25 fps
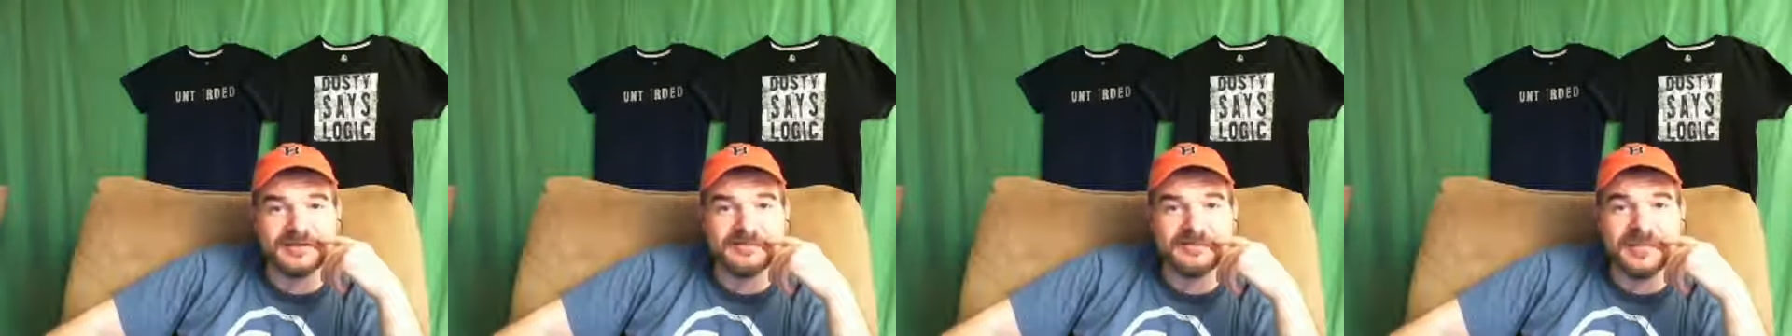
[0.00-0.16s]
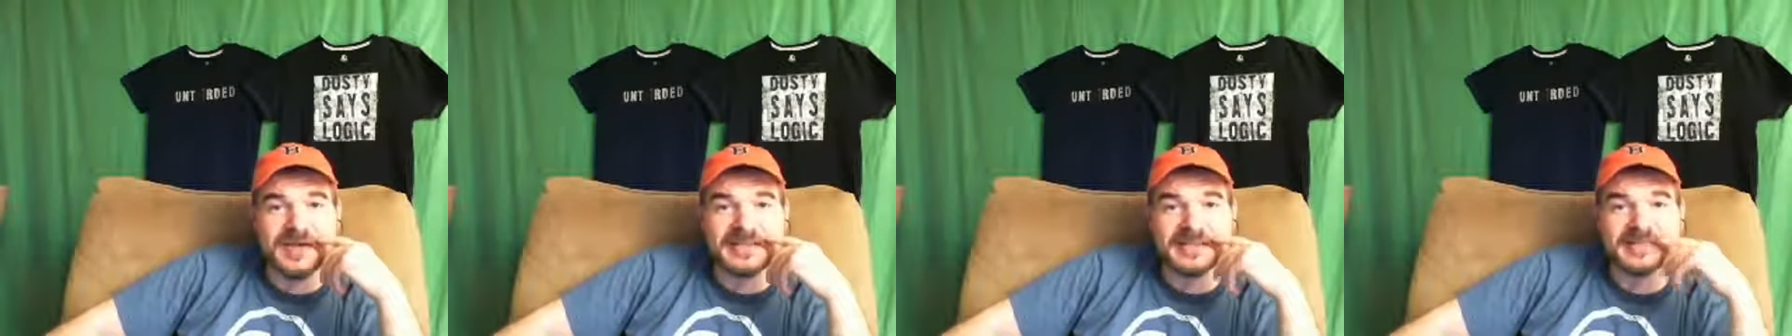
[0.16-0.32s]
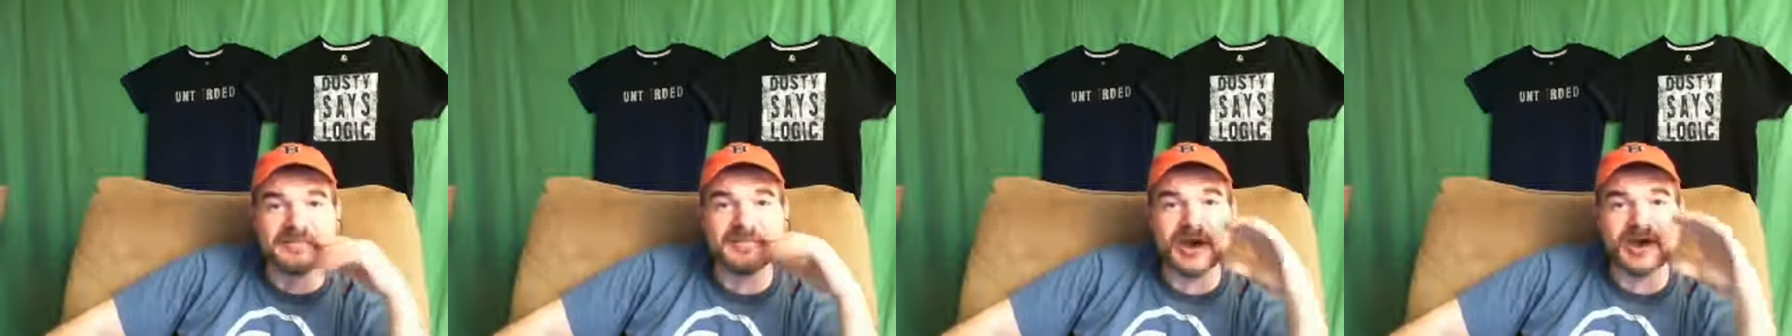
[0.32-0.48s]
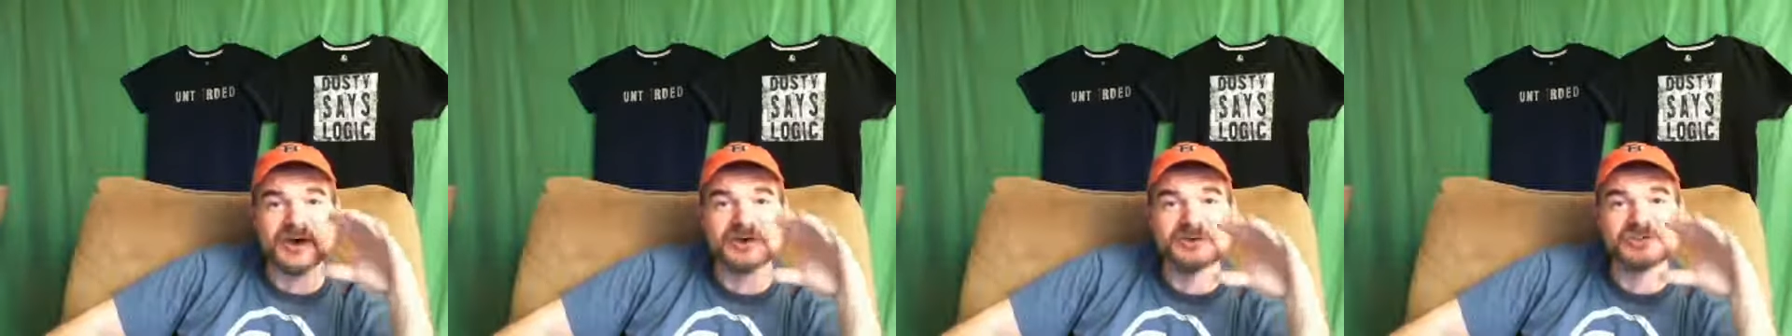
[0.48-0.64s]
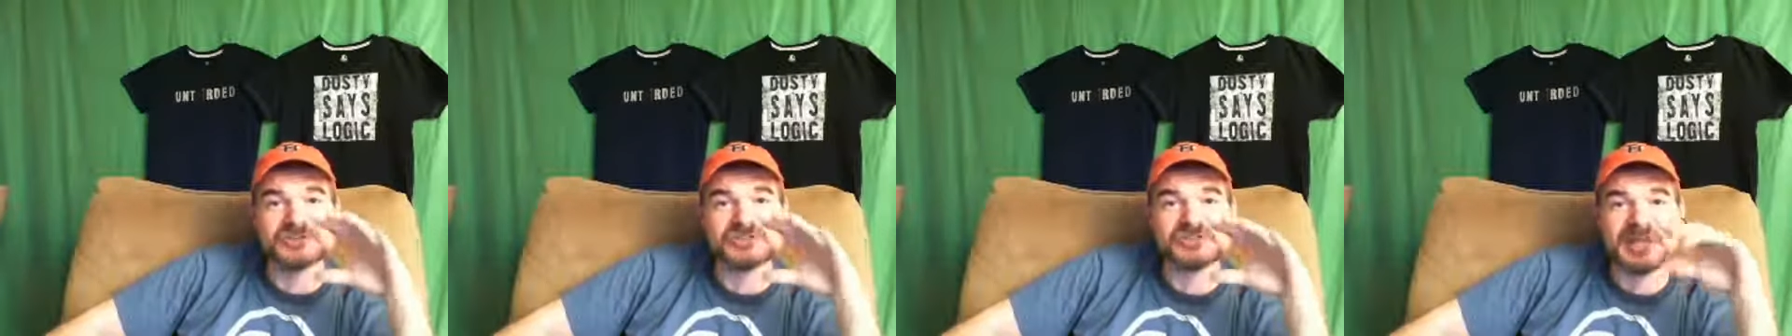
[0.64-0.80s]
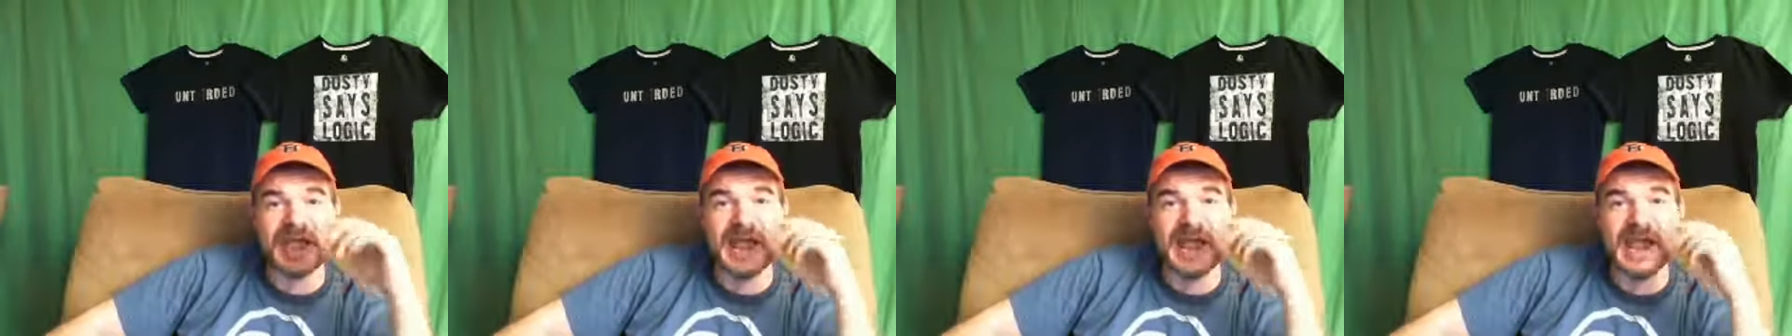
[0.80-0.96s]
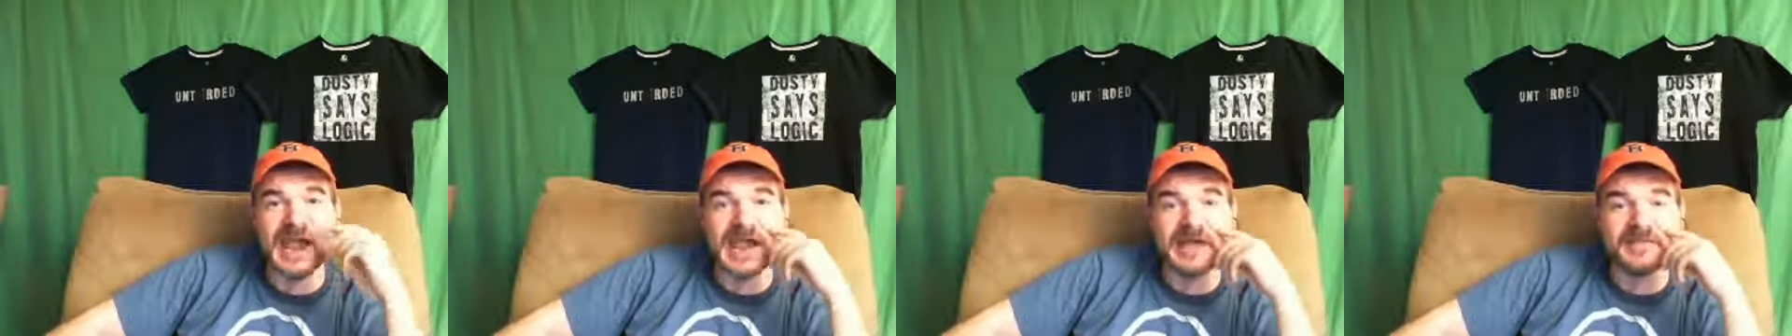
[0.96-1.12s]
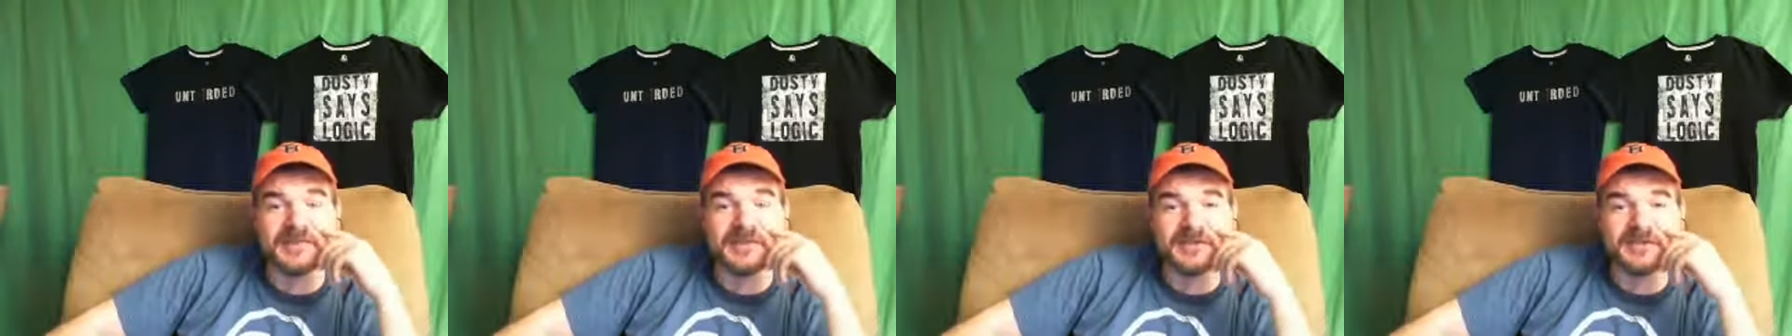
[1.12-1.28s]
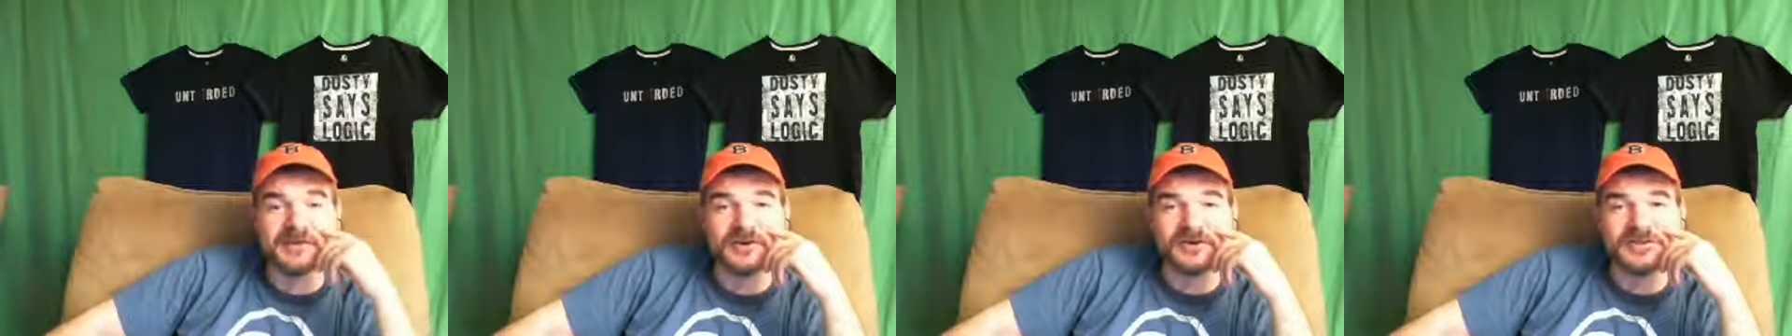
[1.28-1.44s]
make them
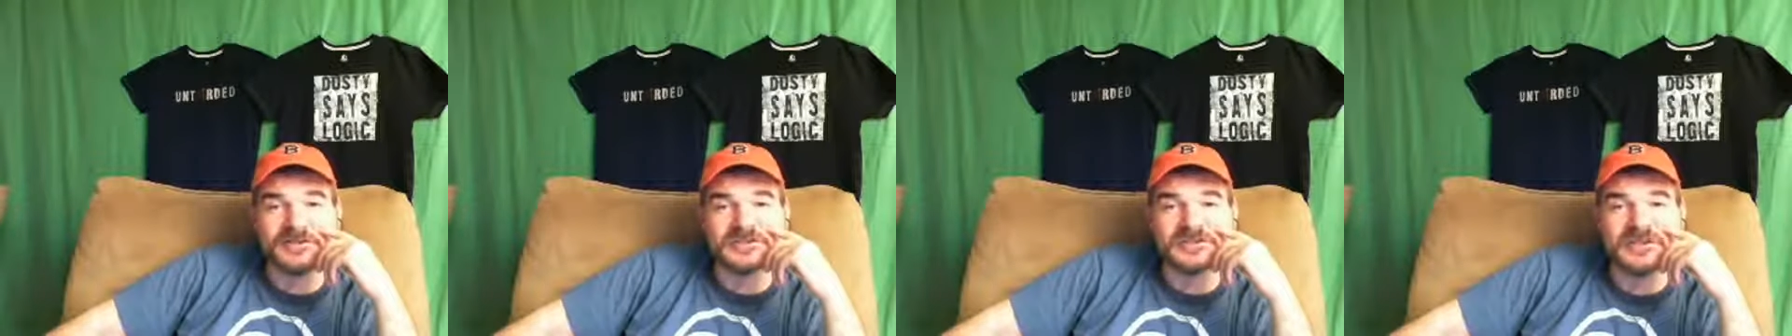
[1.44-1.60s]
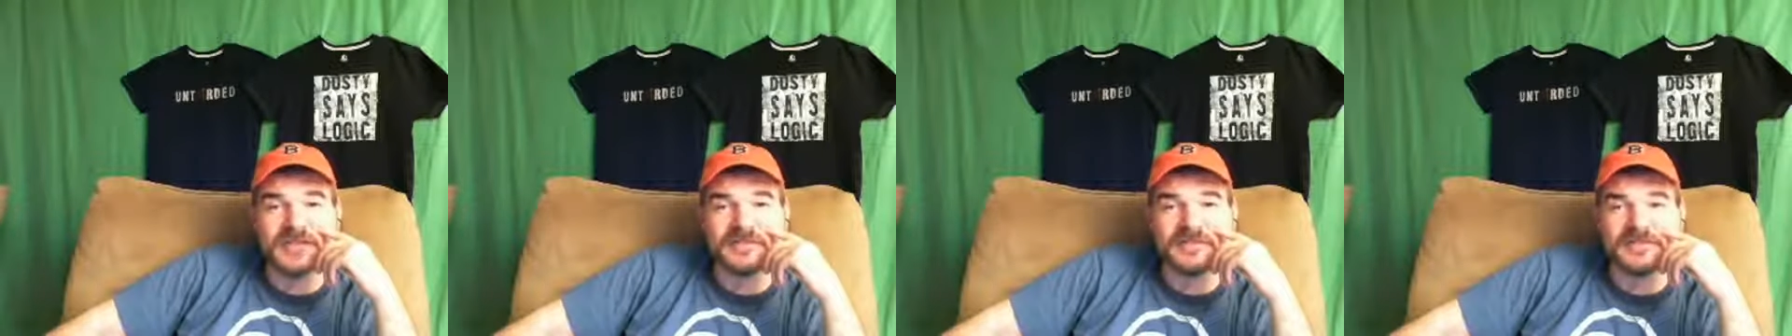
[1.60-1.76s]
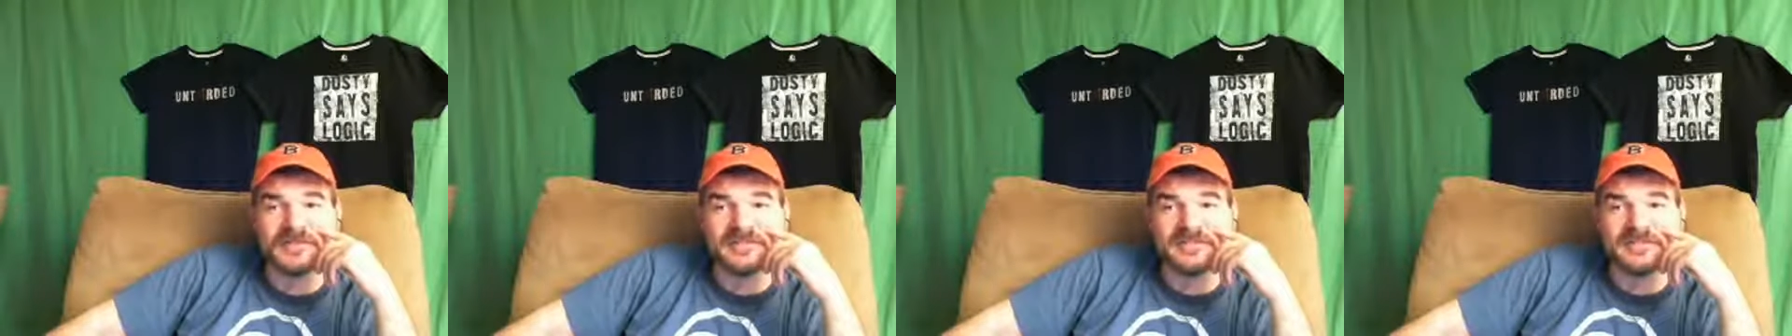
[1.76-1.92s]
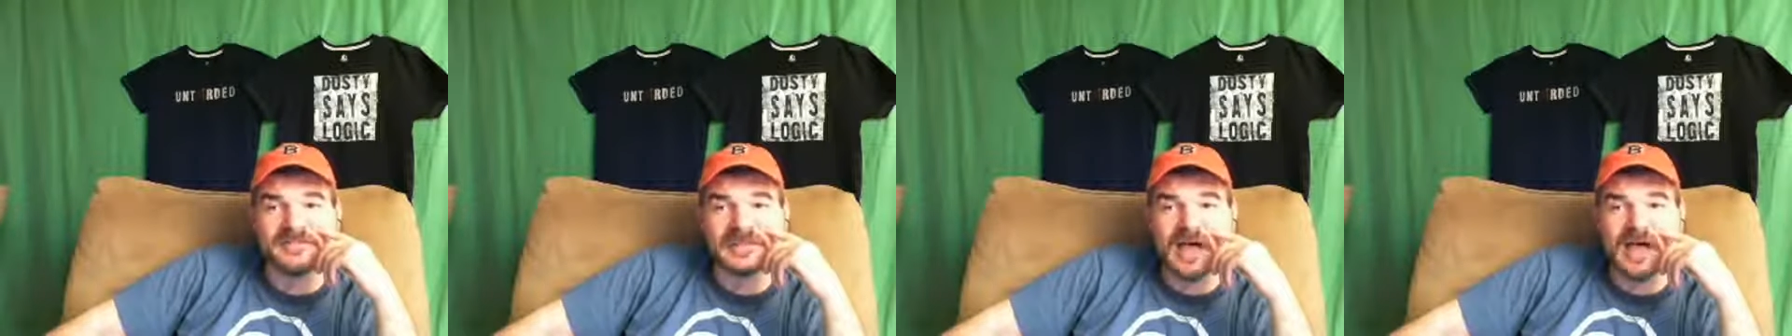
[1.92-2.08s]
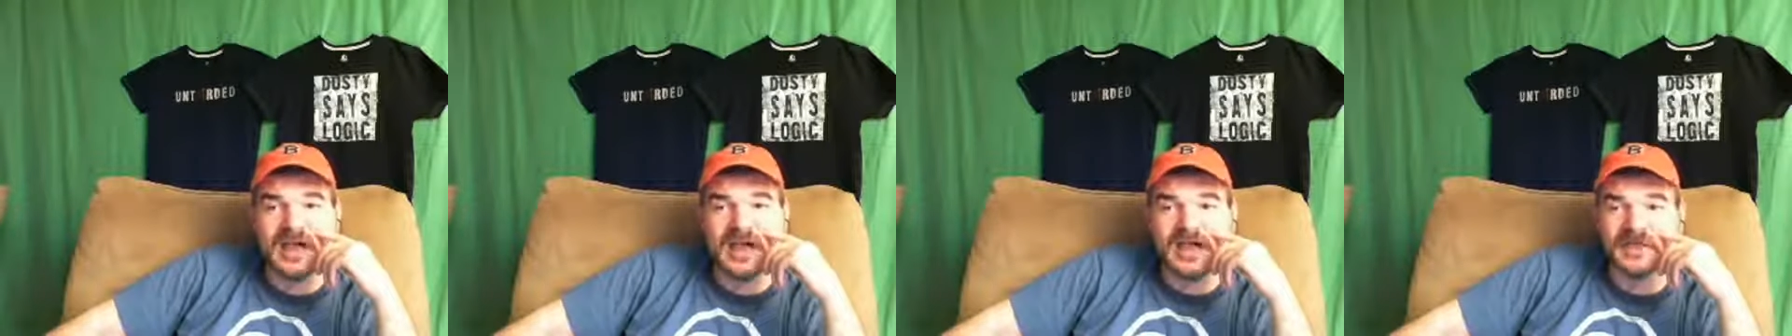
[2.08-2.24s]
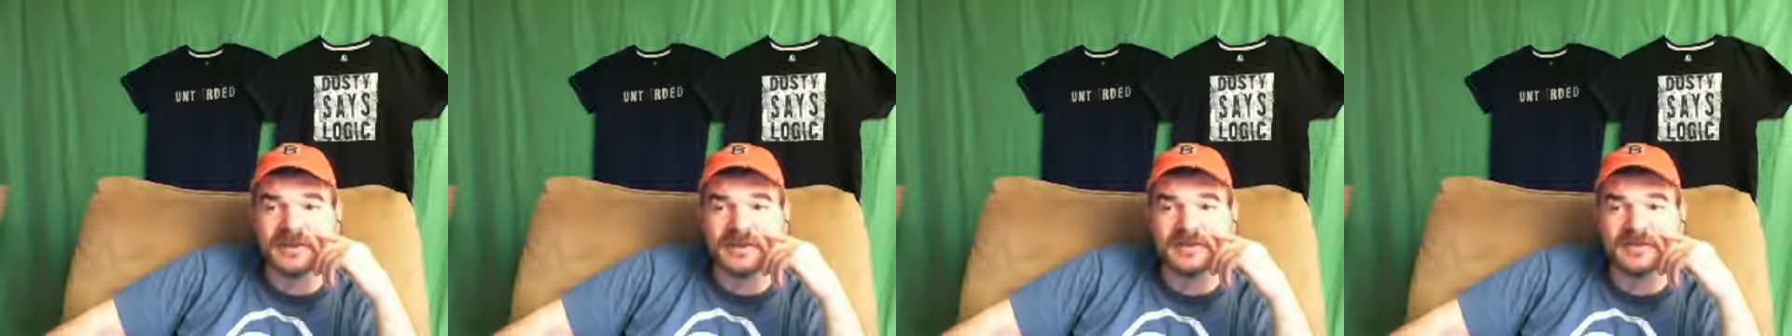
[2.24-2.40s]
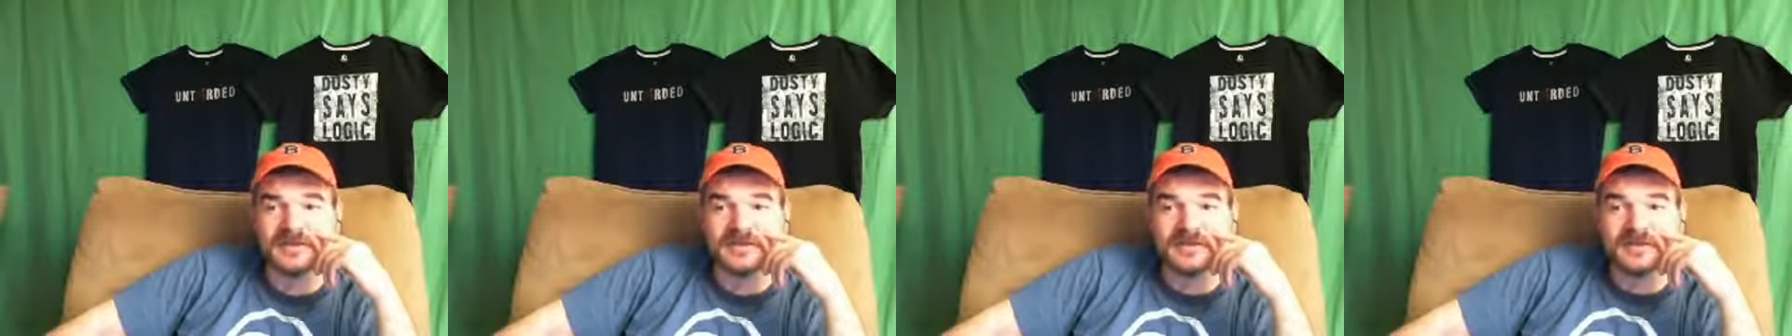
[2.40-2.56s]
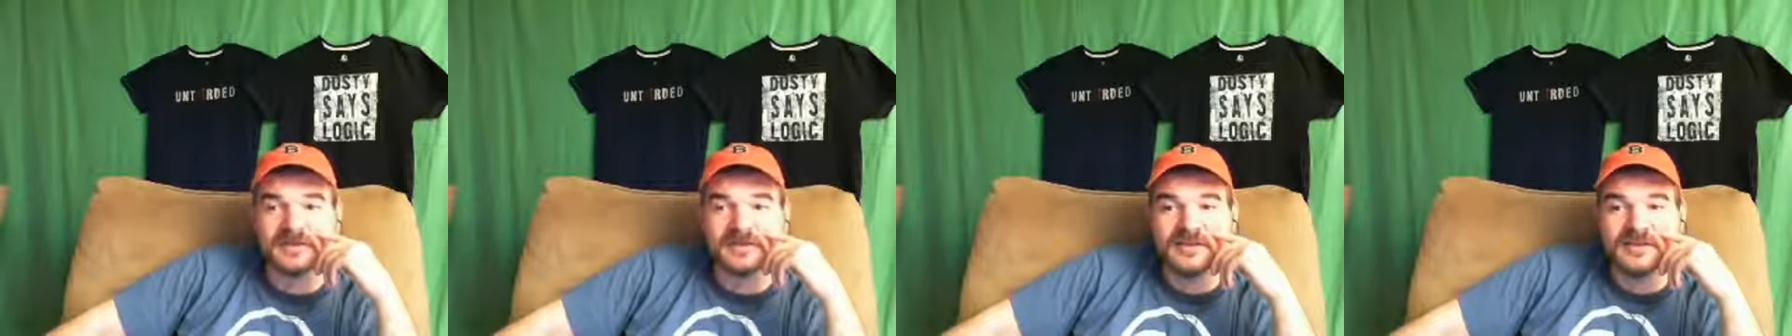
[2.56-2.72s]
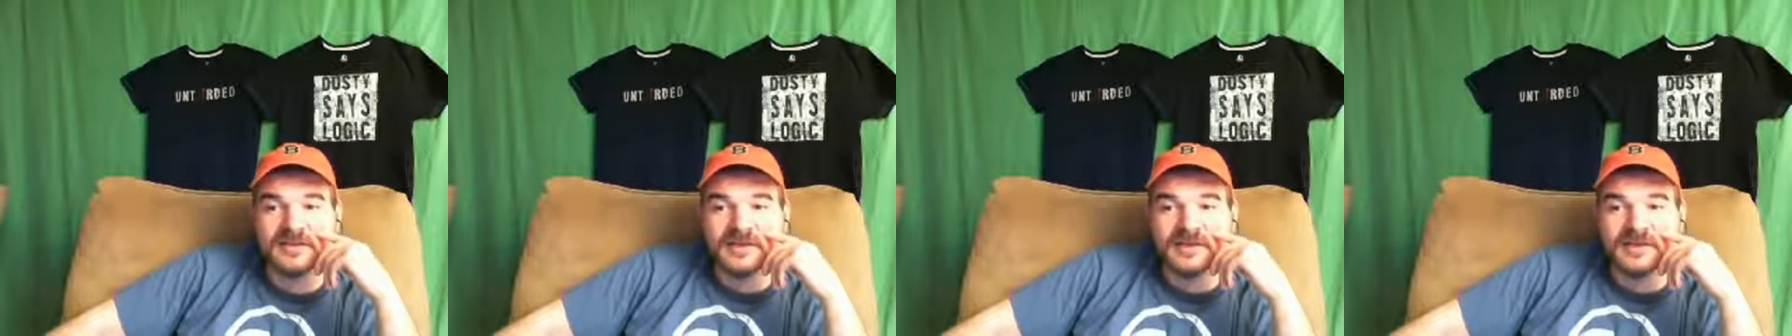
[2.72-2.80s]
understand that there is nothing solid